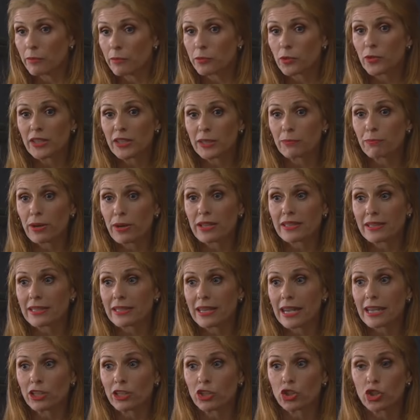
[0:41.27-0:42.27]
I'm doing this
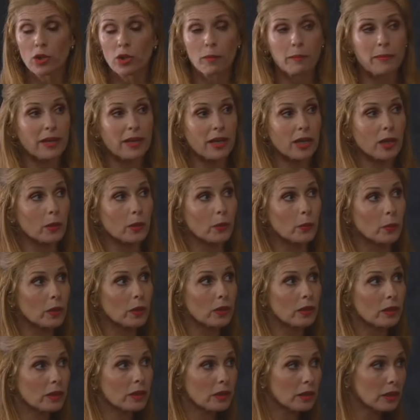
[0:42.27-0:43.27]
presentation on my
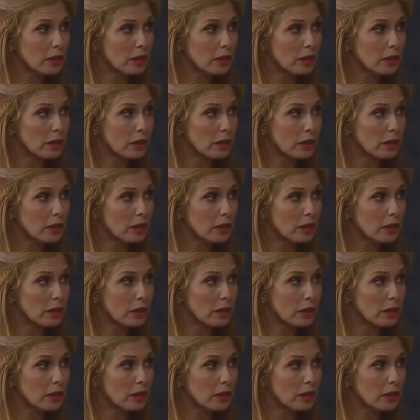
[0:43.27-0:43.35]
own.